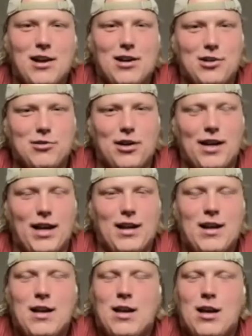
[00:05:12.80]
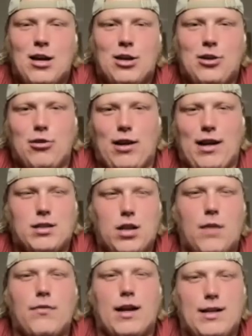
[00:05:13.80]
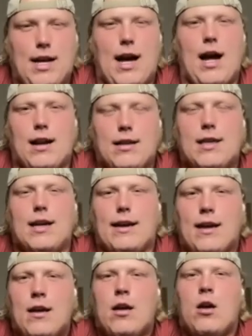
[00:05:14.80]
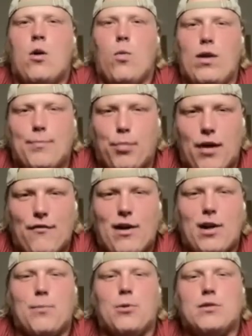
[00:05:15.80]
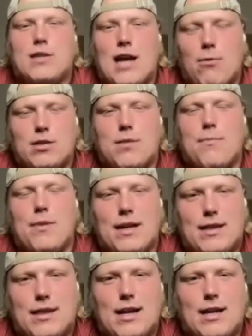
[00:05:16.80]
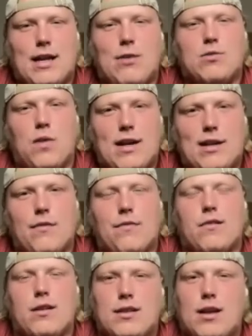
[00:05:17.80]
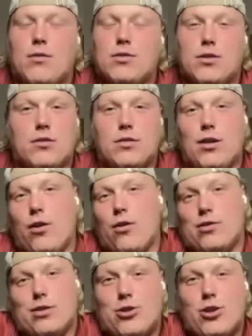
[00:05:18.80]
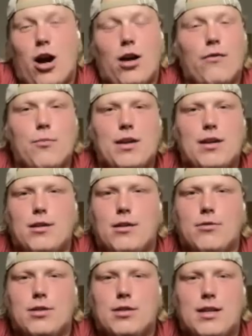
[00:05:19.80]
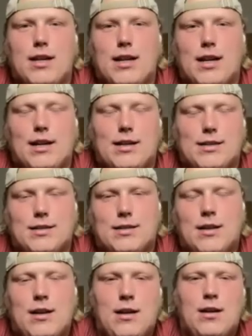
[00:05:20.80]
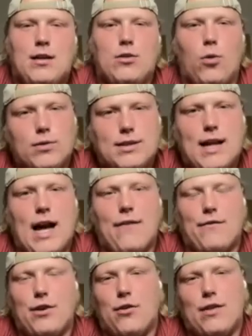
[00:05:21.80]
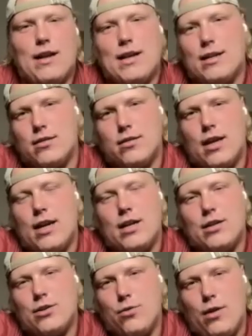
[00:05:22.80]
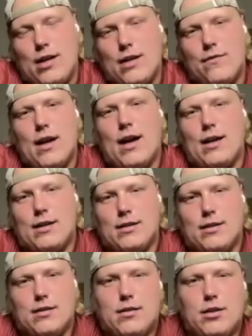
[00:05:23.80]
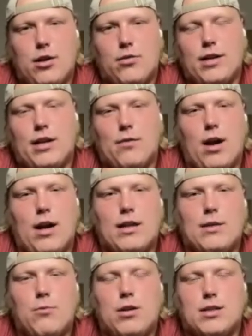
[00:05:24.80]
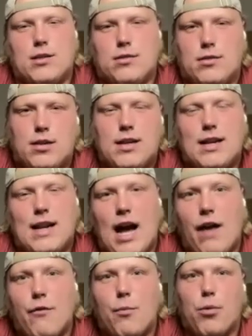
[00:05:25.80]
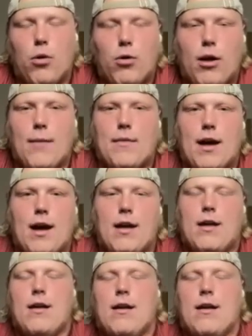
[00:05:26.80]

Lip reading: you look at stuff like that, and I think with Brent Venables, that was a big thing that was way different, and that was it was a shock for me, you know, just seeing it, because the old staff, you know, they didn't do any of that, and you know, Lincoln Riley he didn't have a program that,